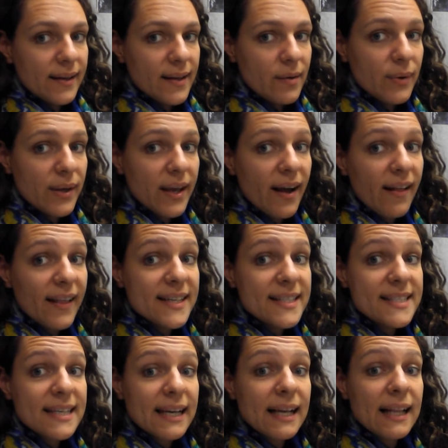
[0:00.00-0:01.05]
We call
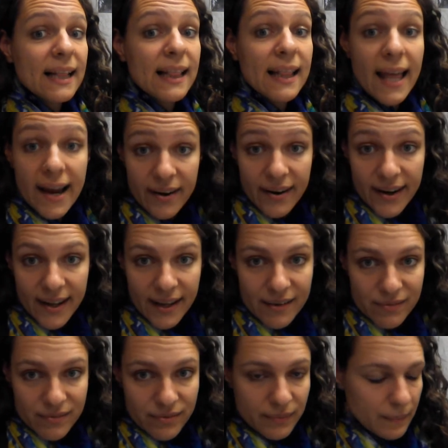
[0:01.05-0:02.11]
it
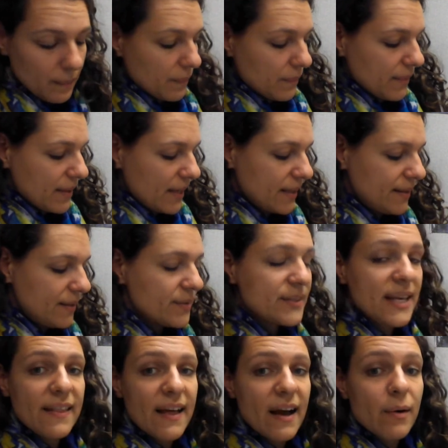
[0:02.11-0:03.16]
declarative. Can you
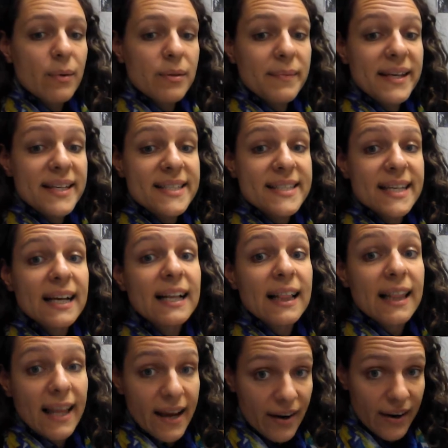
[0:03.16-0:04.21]
say that with me?
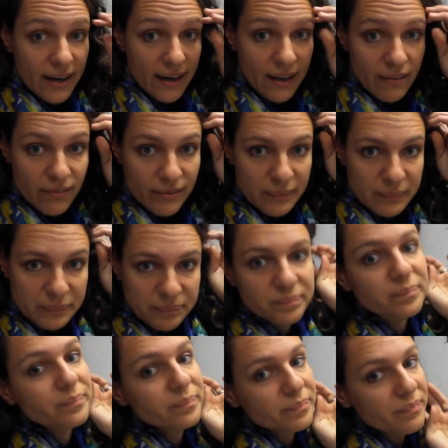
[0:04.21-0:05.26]
Declarative.
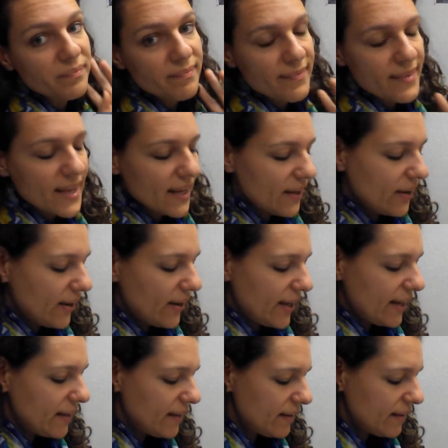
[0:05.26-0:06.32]

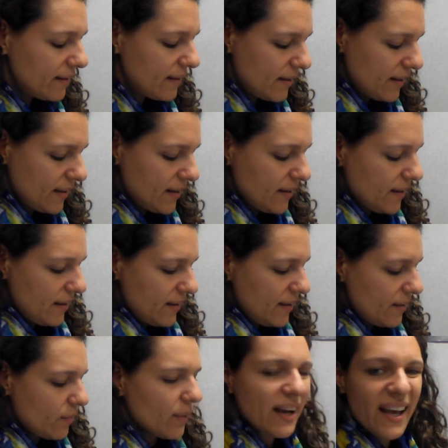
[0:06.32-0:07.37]
Good.
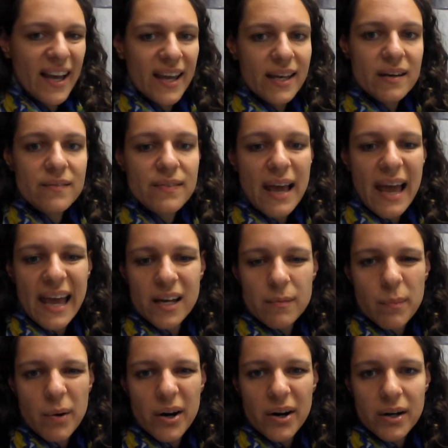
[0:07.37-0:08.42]
What kind of
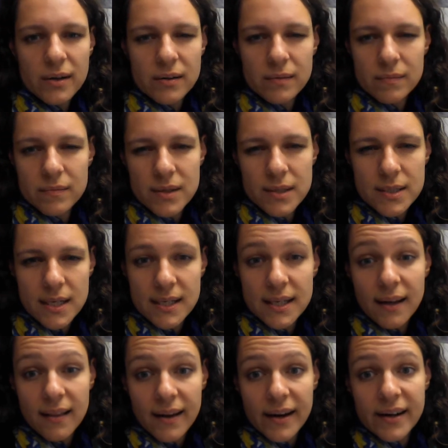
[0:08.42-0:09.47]
end mark does a
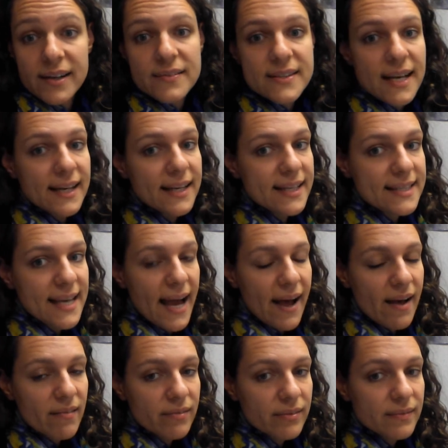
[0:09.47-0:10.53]
declarative sentence
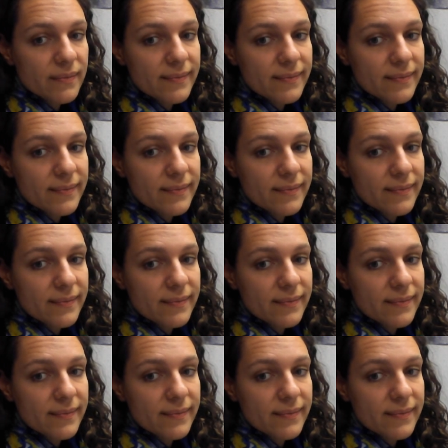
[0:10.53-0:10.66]
have?